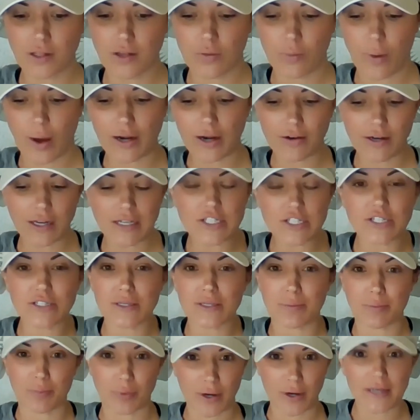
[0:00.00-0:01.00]
why don't I just
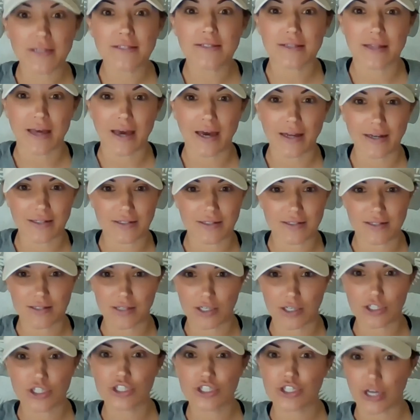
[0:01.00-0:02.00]
embrace that and
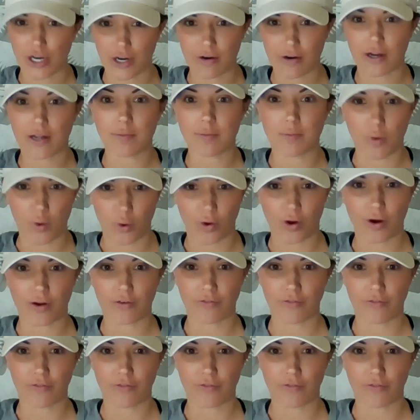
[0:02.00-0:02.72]
start sharing more